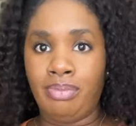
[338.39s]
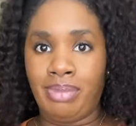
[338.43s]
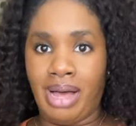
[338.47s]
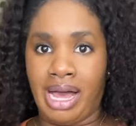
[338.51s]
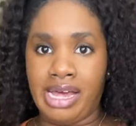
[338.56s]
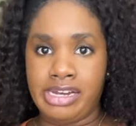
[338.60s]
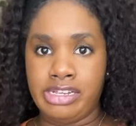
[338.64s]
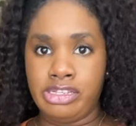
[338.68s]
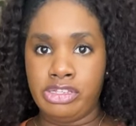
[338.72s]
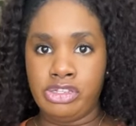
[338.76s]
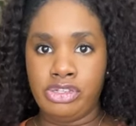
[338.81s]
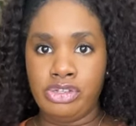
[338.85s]

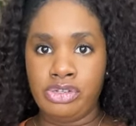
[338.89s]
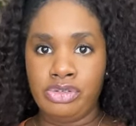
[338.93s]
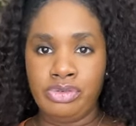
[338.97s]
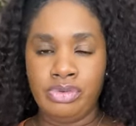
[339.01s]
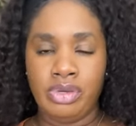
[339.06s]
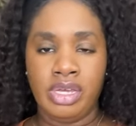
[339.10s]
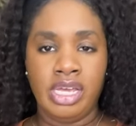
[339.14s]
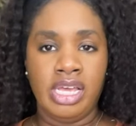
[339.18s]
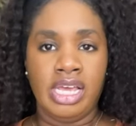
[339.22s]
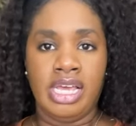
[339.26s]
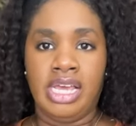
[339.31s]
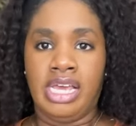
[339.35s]
bodysuit,
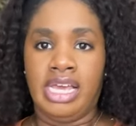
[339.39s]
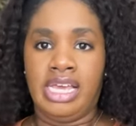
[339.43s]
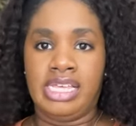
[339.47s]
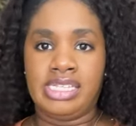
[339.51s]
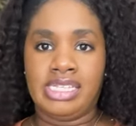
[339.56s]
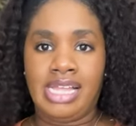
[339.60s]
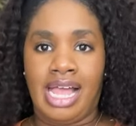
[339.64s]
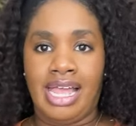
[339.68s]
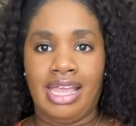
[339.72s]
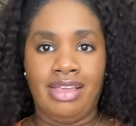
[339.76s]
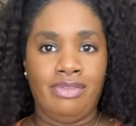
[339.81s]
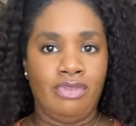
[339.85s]
it's
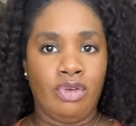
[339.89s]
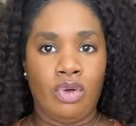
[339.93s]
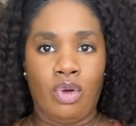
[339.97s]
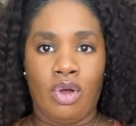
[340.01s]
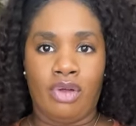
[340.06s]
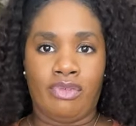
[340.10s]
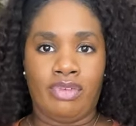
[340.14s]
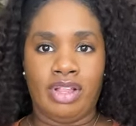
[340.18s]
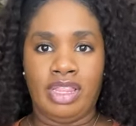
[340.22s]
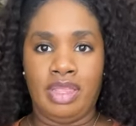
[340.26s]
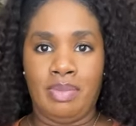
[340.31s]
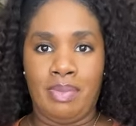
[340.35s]
not even going
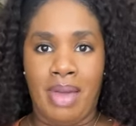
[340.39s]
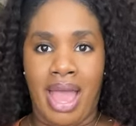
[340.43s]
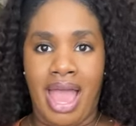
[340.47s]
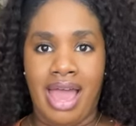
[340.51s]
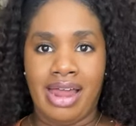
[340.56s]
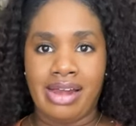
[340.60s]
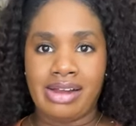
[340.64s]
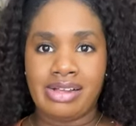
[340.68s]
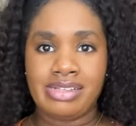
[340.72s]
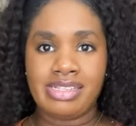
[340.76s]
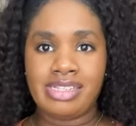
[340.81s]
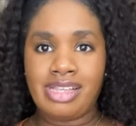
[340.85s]
to really matter.